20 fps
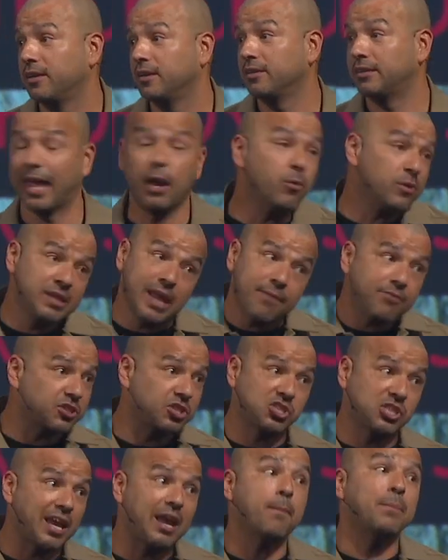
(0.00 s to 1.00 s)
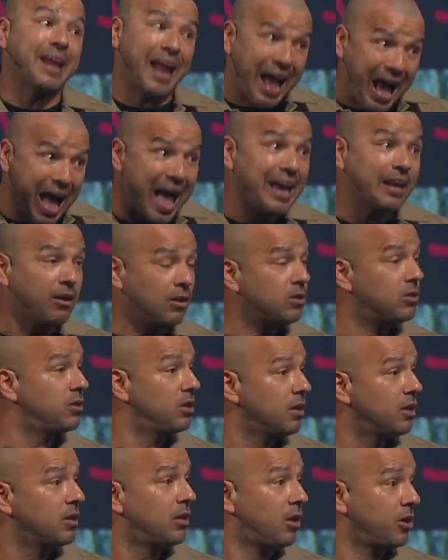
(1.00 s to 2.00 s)
They would never say it, but
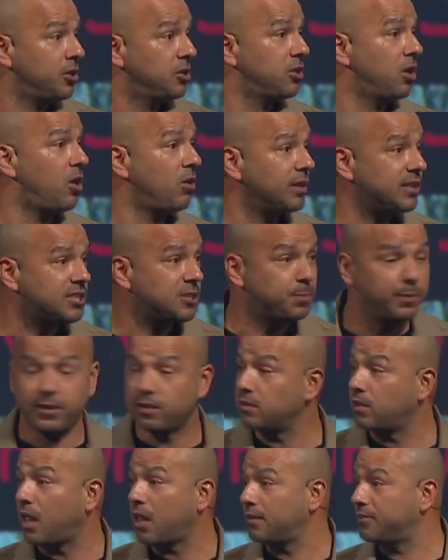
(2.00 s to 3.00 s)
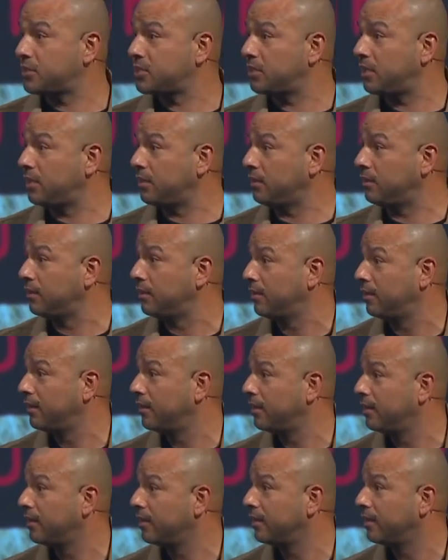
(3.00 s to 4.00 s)
are you the Holy Spirit all of a sudden?
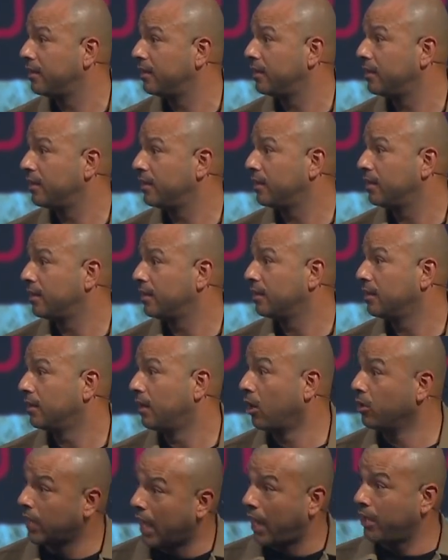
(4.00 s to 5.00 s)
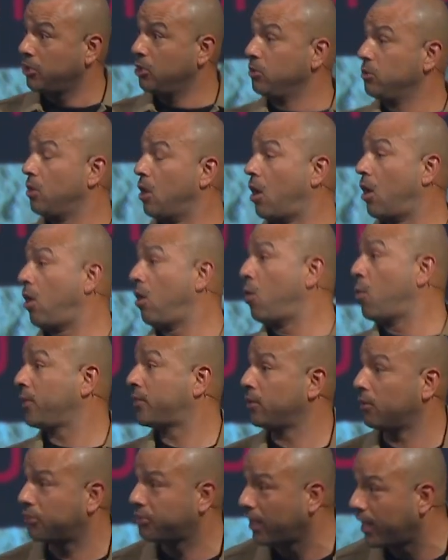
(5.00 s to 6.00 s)
Oh, now you know what
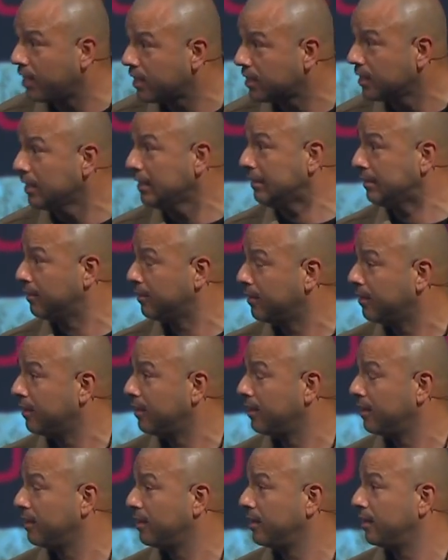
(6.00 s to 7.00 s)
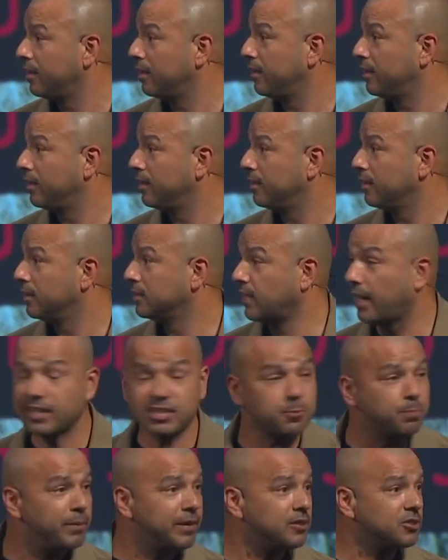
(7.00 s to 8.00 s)
they're thinking? Is that a
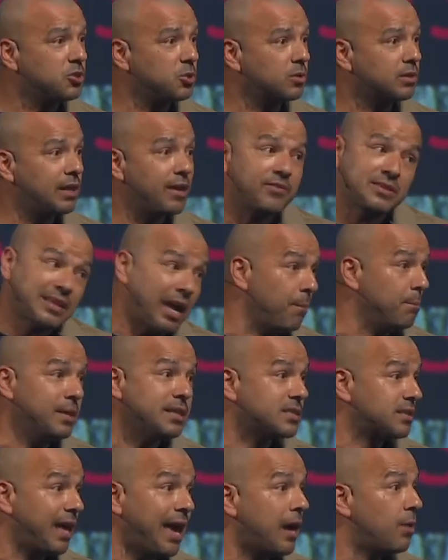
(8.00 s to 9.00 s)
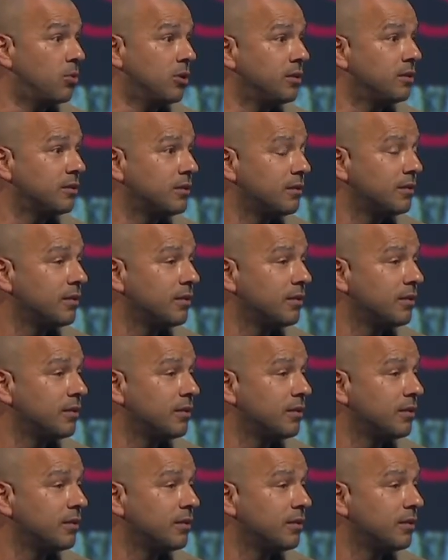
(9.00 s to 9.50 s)
spiritual gift? Because I missed that one.